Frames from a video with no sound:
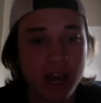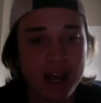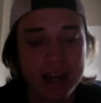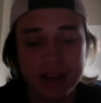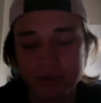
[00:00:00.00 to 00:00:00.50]

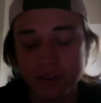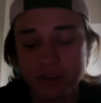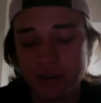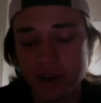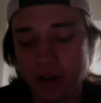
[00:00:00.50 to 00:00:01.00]
guy,
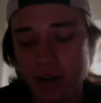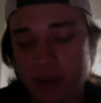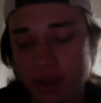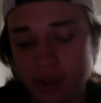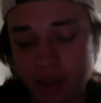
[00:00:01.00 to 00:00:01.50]
if you know what I
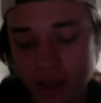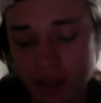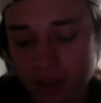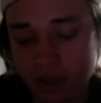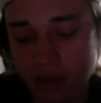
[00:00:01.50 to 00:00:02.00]
mean. Like
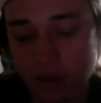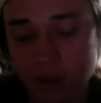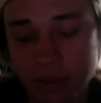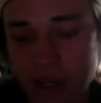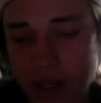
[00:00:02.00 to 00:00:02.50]
all the
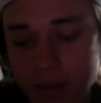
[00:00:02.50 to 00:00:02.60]
big name